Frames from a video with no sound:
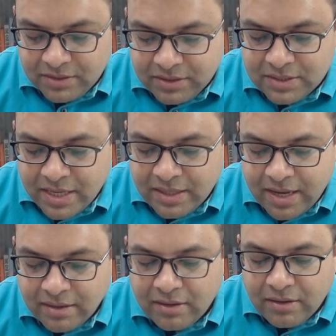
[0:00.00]
he's saying
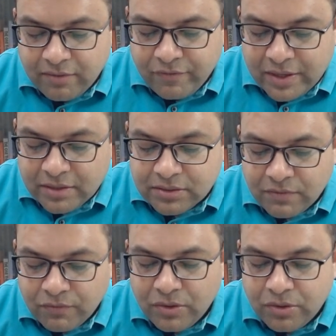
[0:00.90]
that fetters
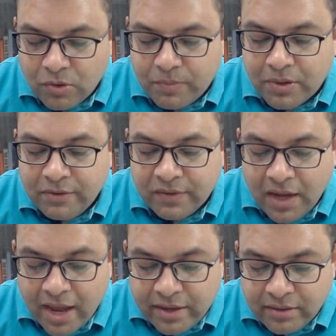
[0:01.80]
of wood, rope, or even
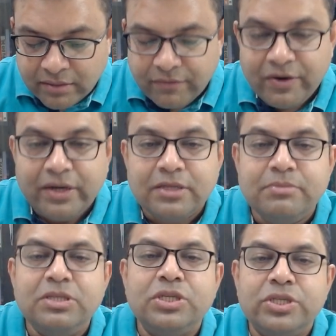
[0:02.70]
iron, fetters
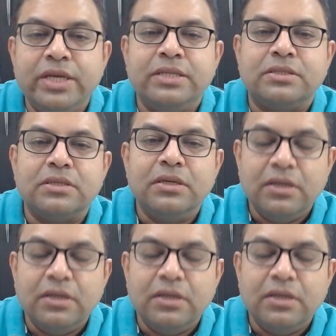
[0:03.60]
means chains,